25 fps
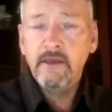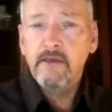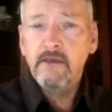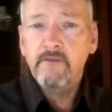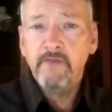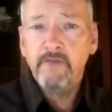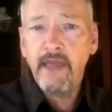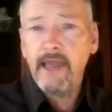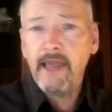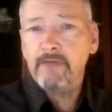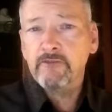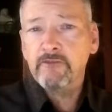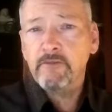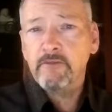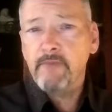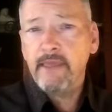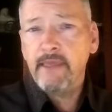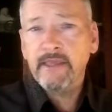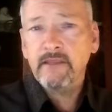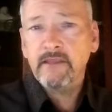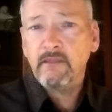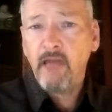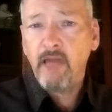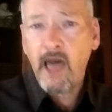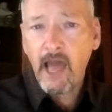They have to make
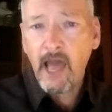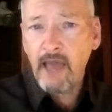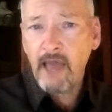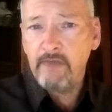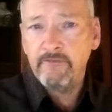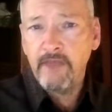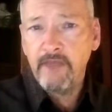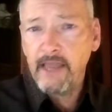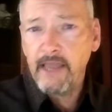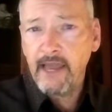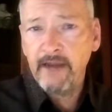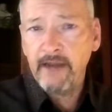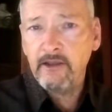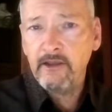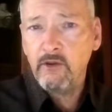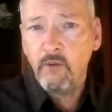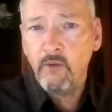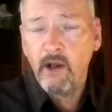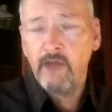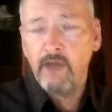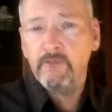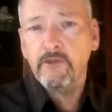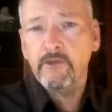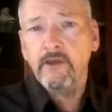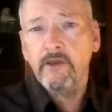it live. They got to go
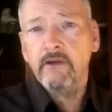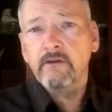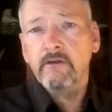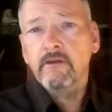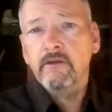out there.